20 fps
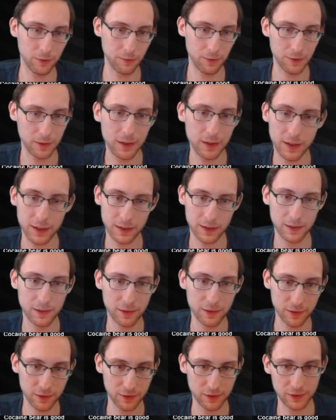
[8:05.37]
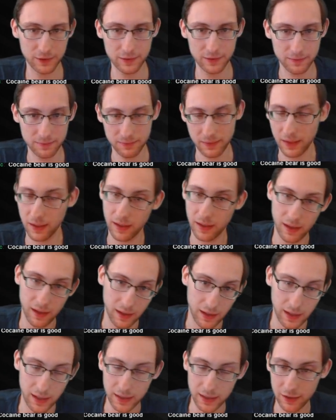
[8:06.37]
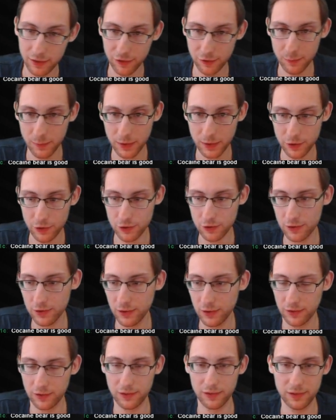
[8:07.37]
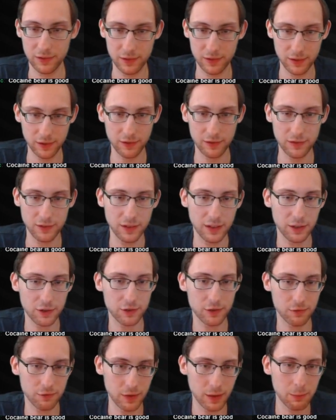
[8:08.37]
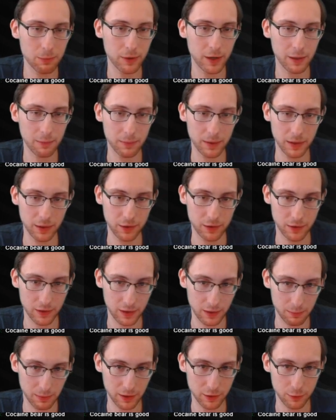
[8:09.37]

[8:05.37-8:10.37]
of the title, so... I guess smart choice, honestly. I should rebrand my uh, my